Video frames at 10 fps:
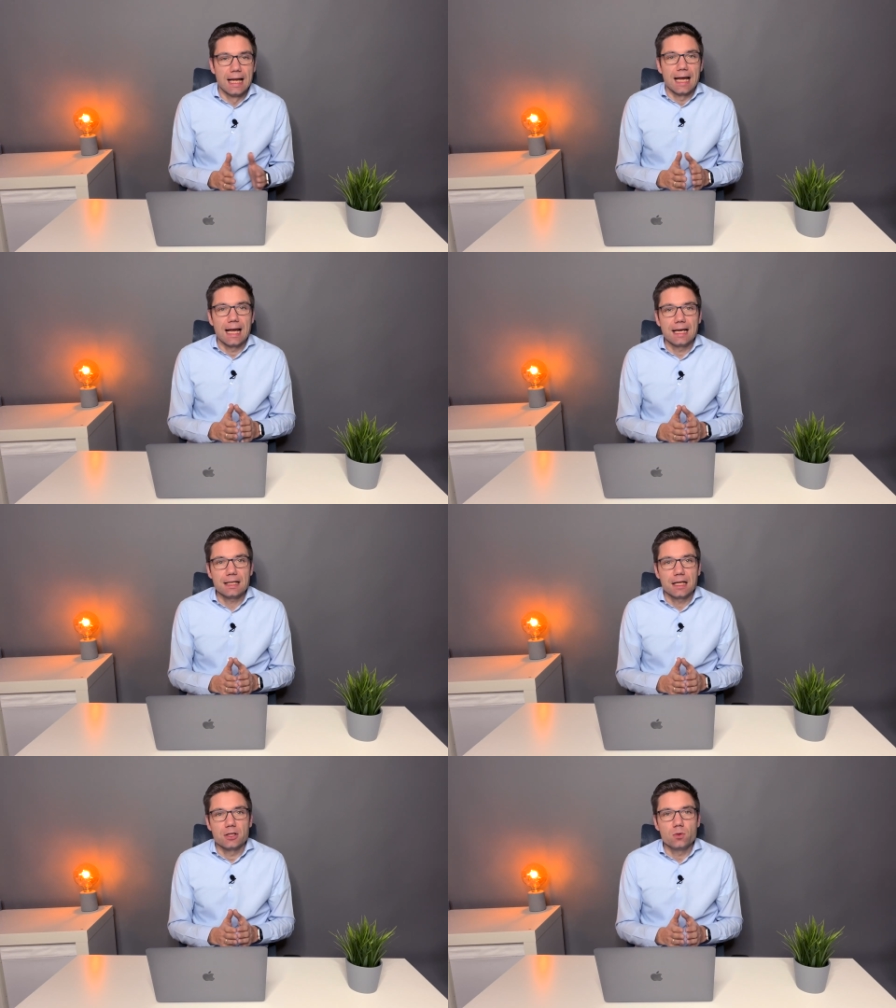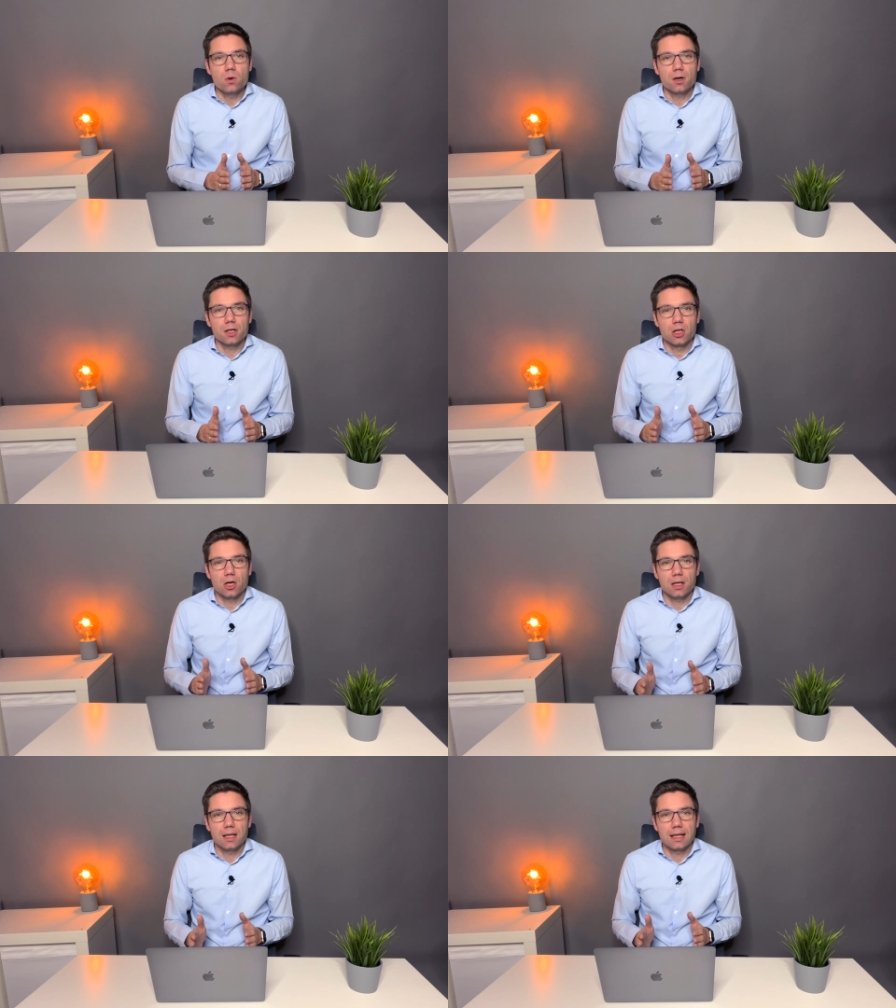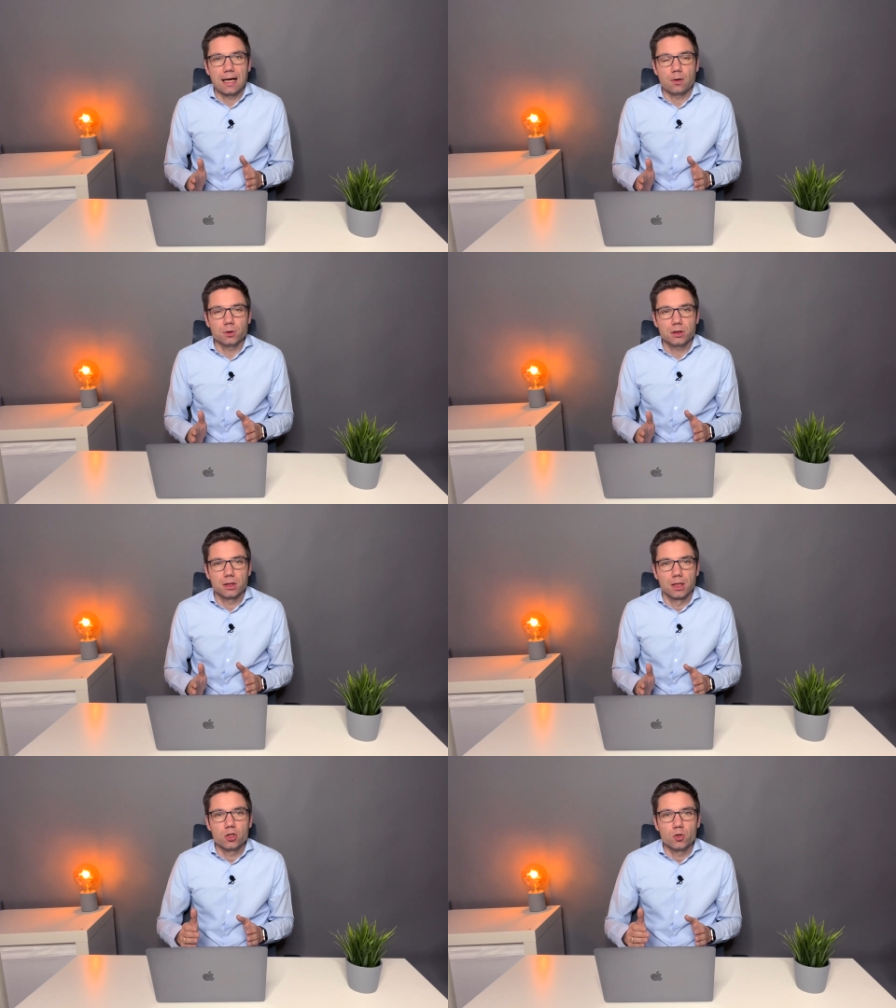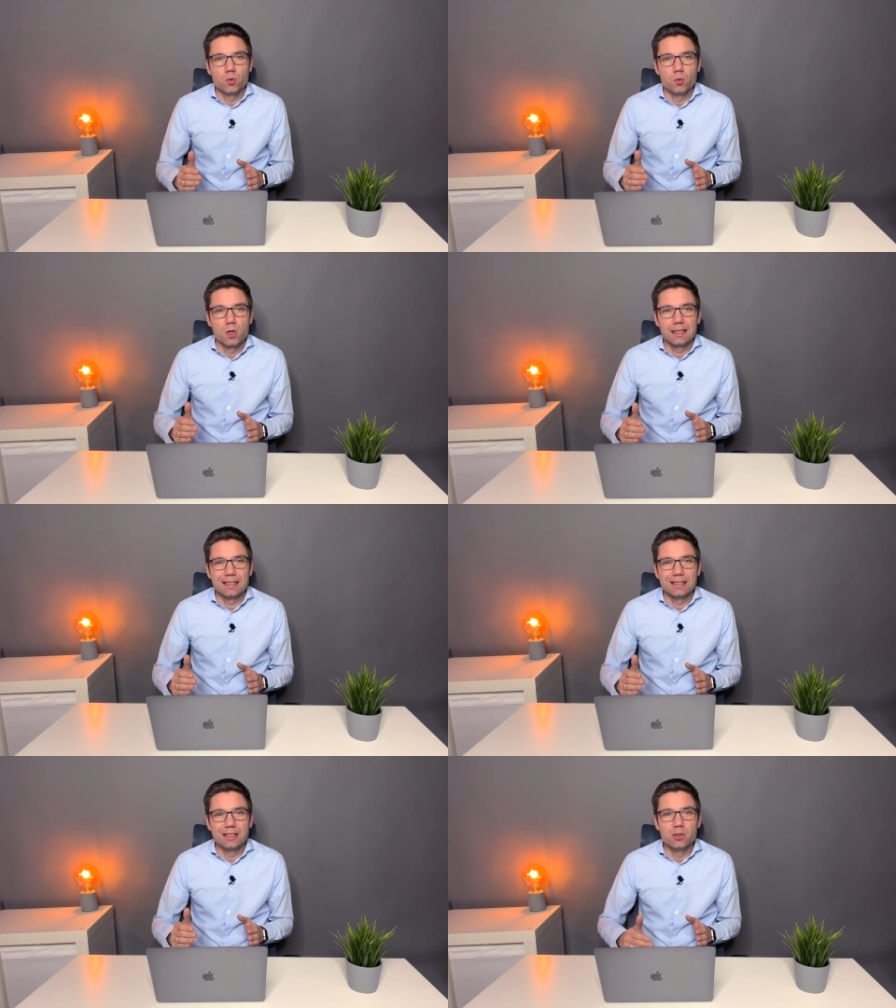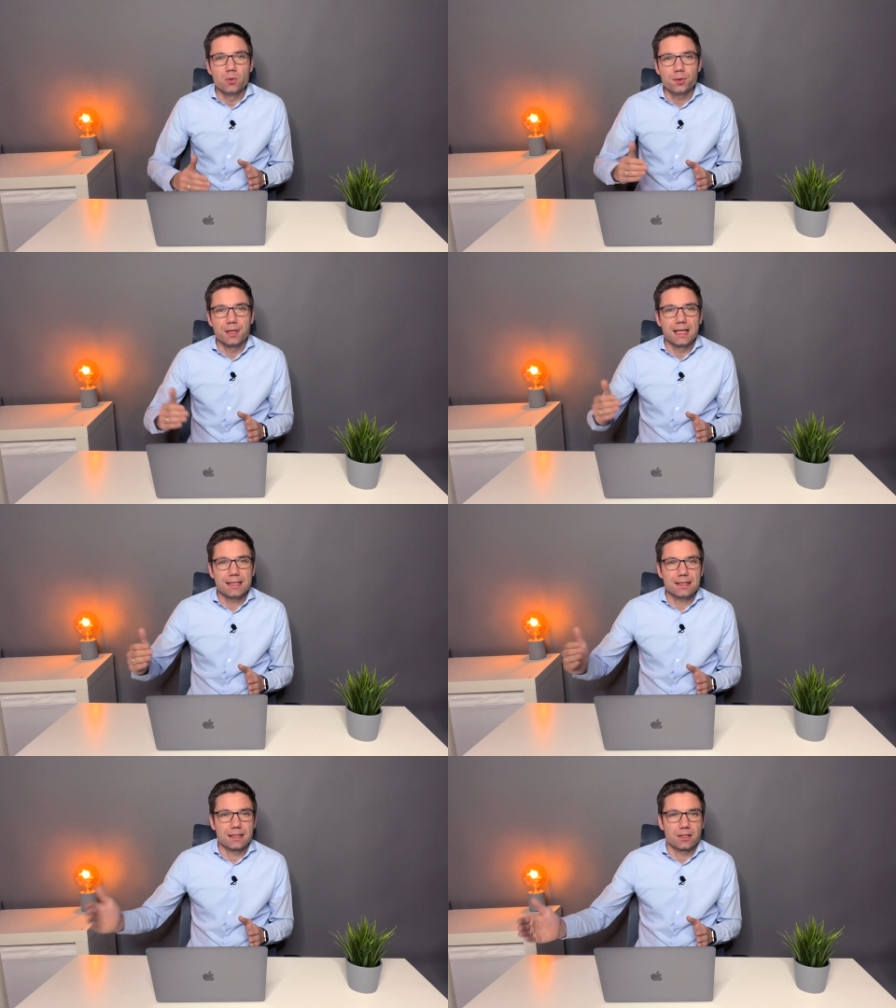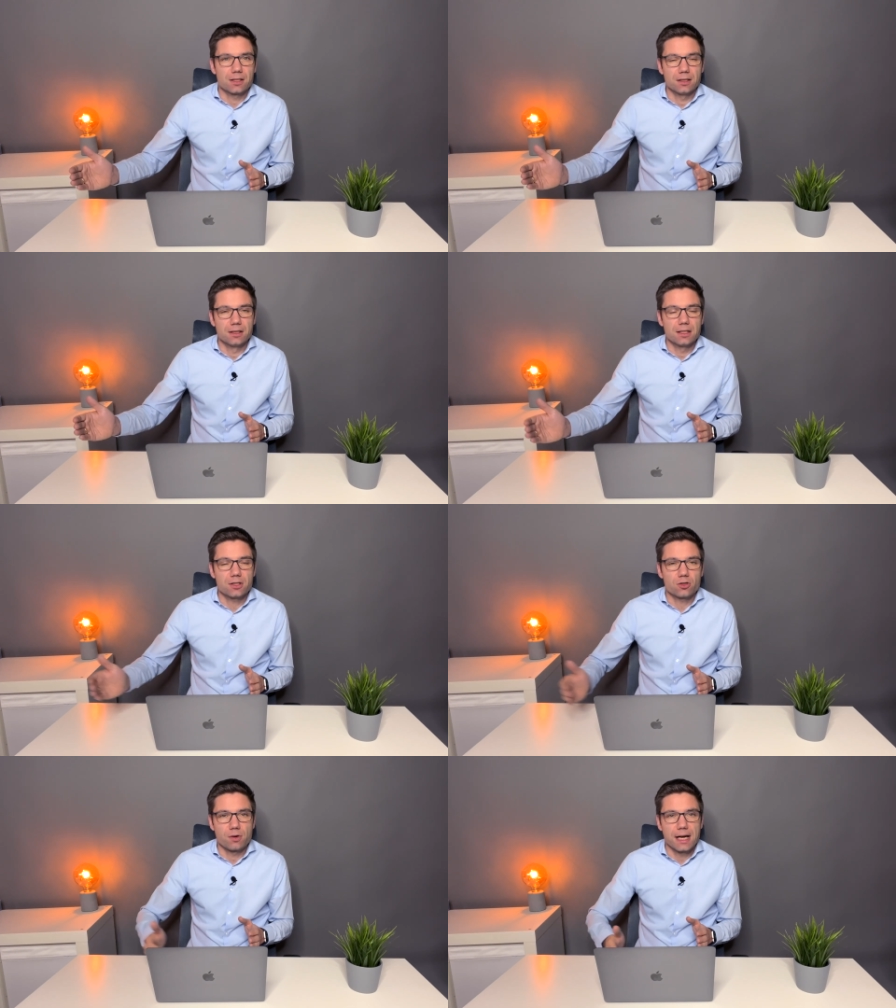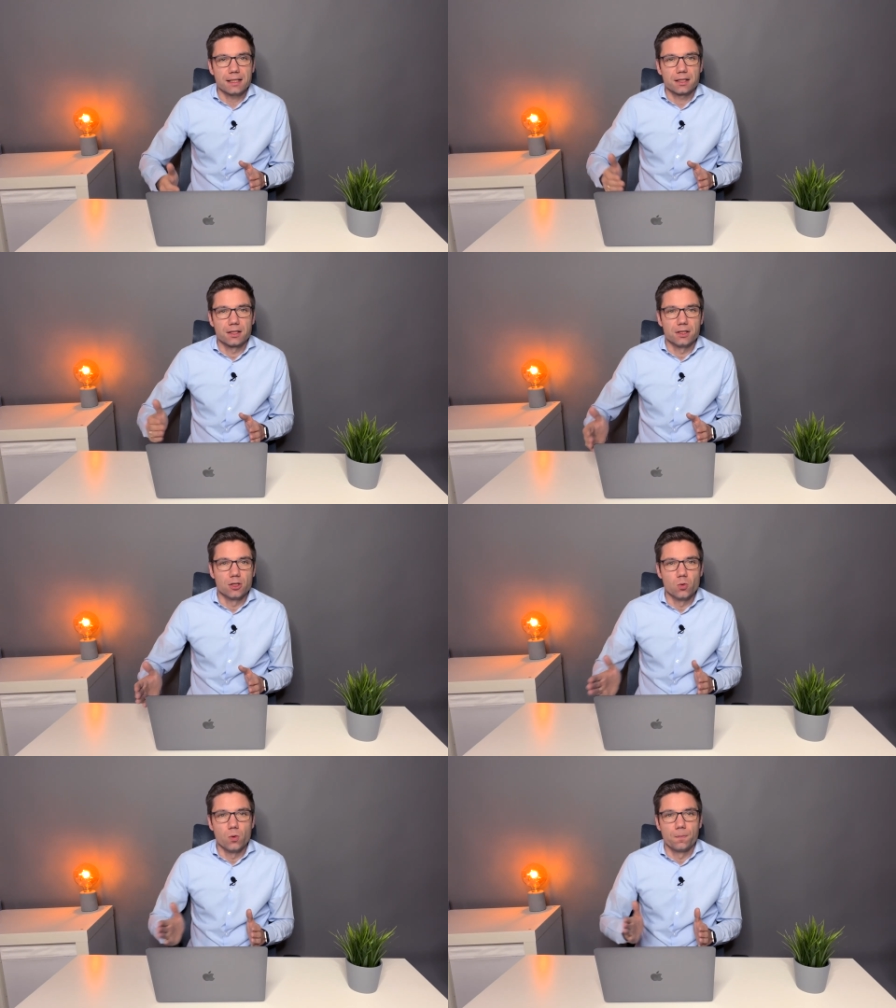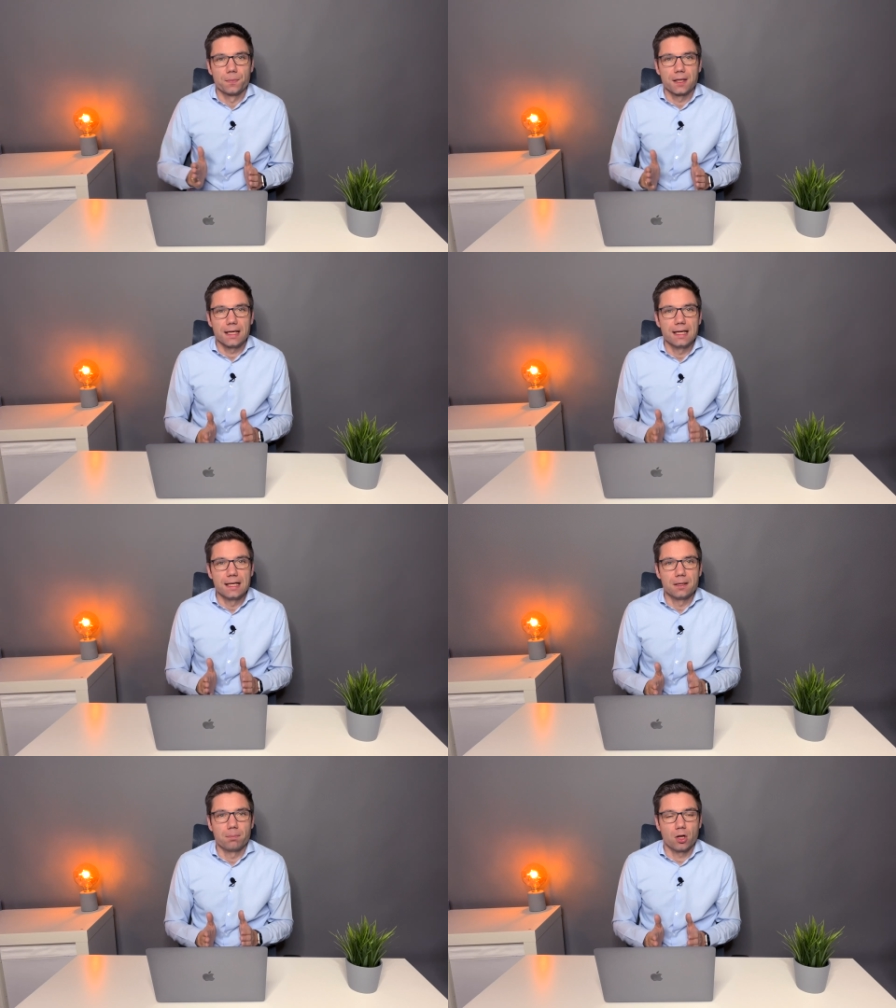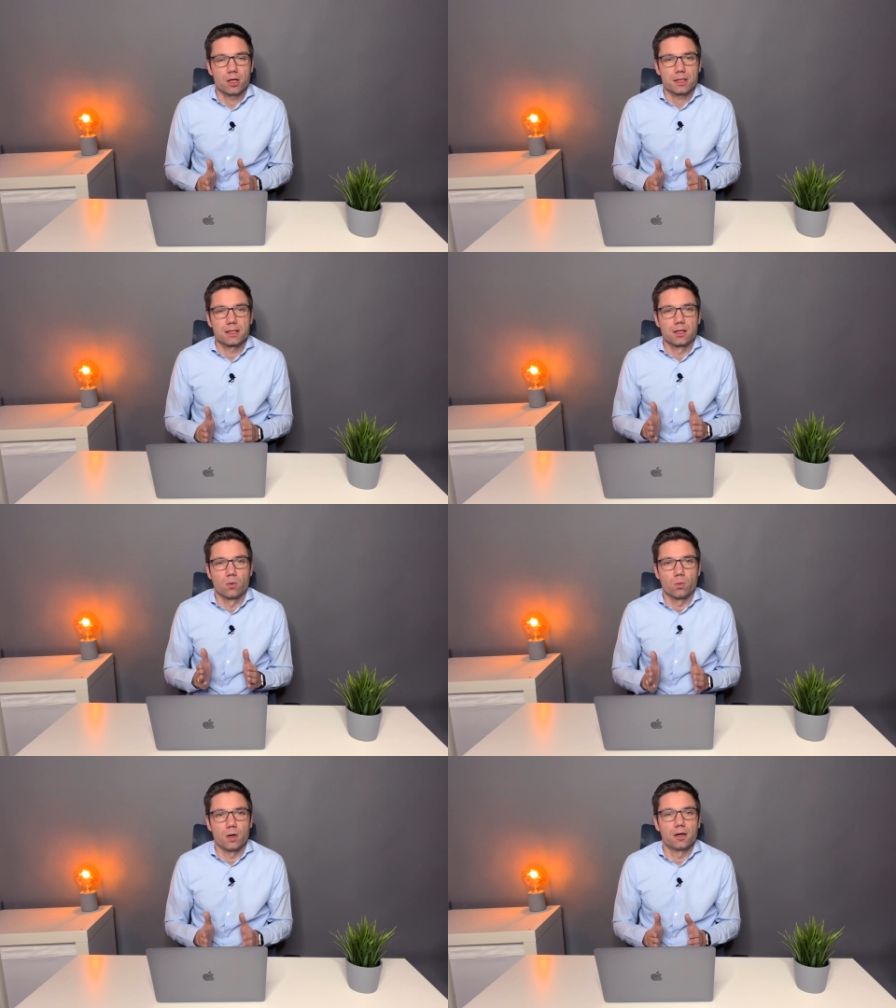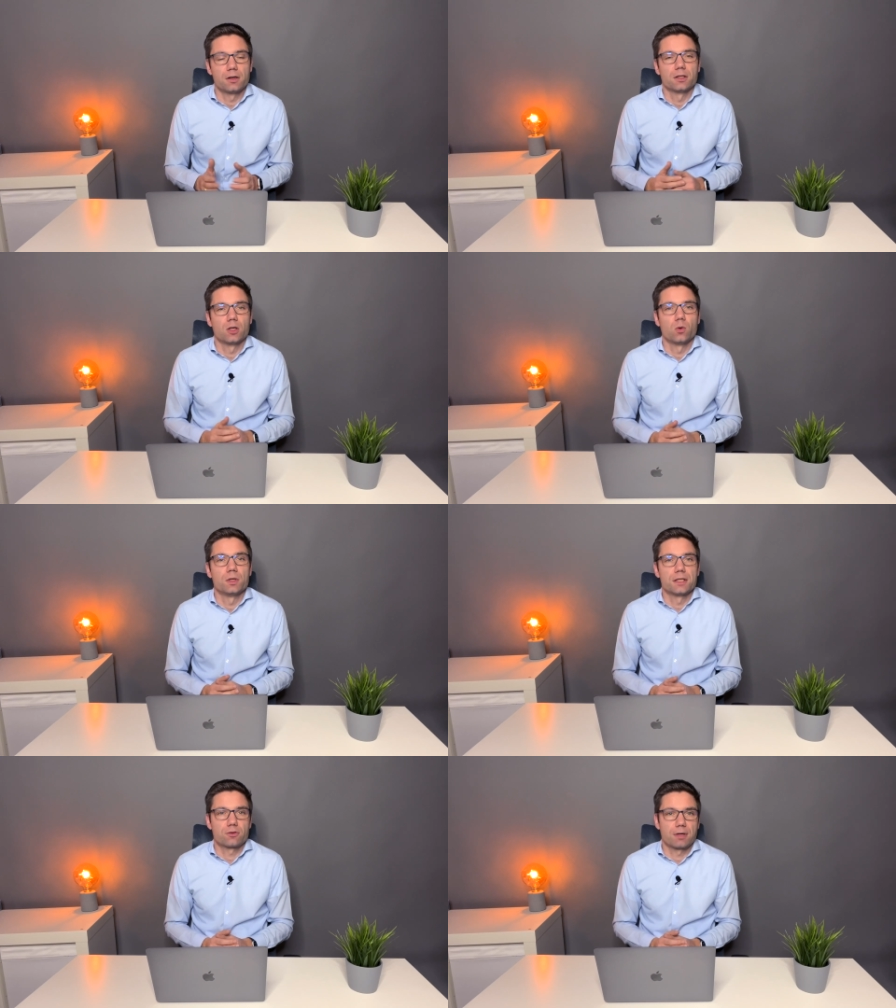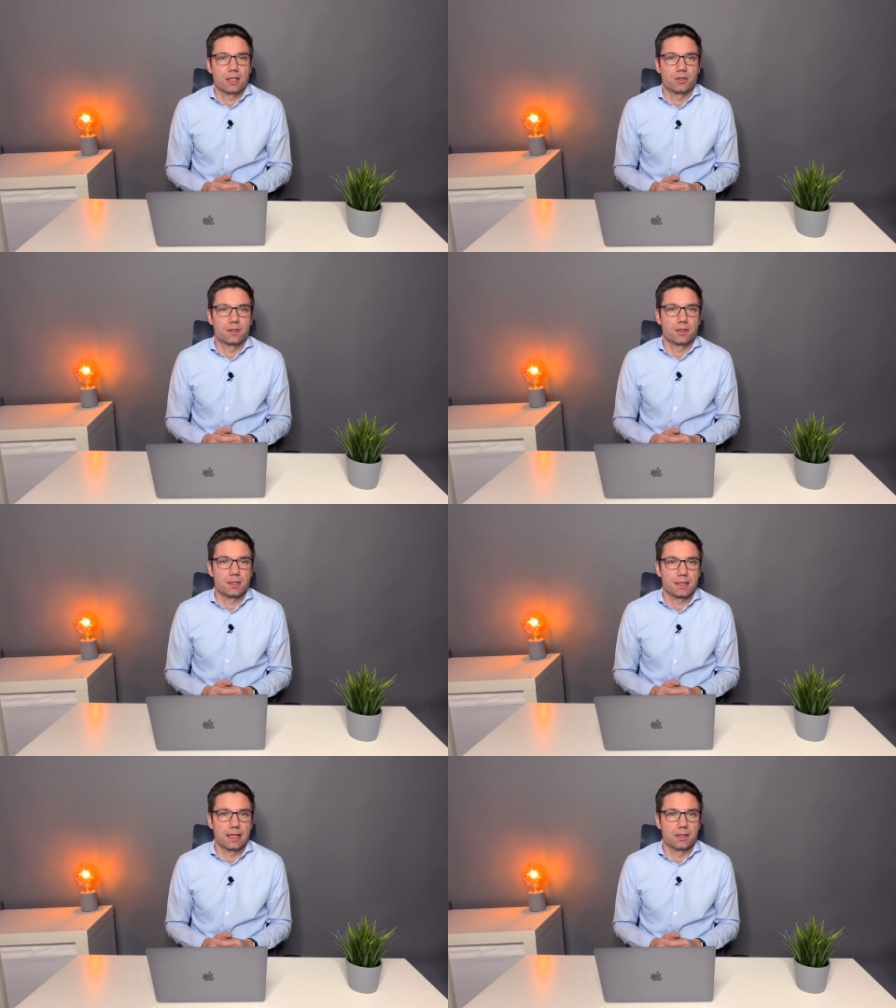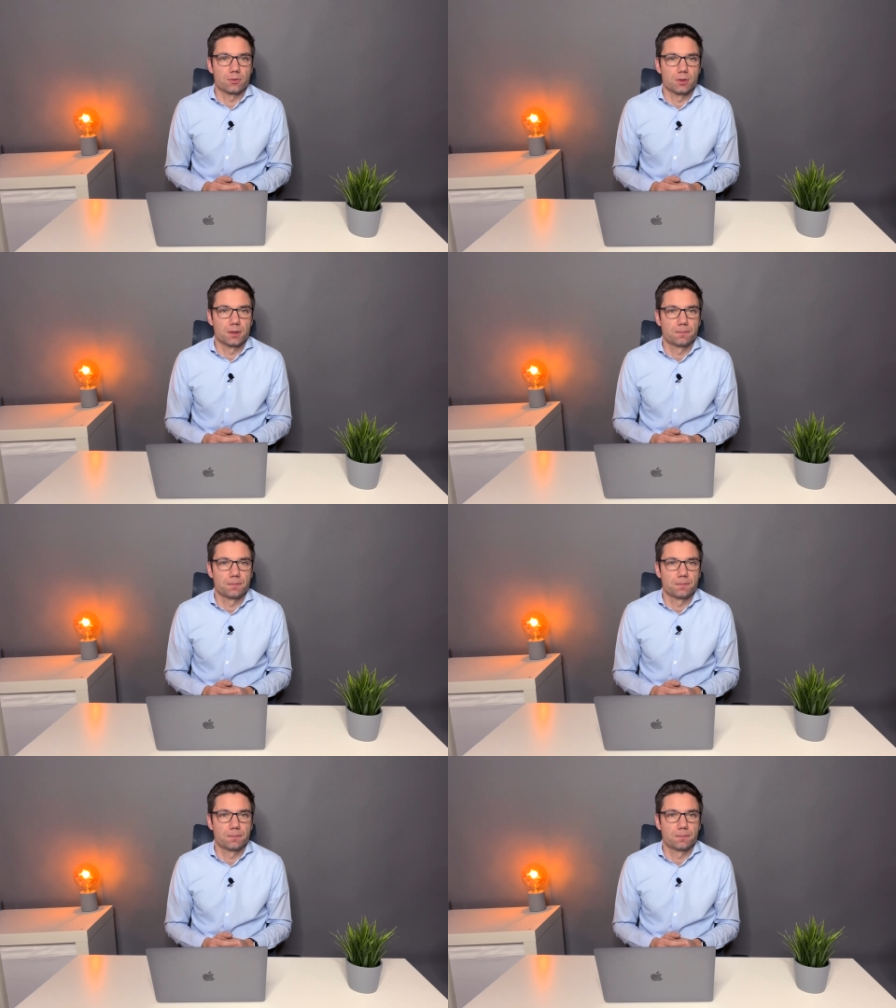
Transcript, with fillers: And you are not allowed to do things that distract you in the blocks where no distractions are scheduled.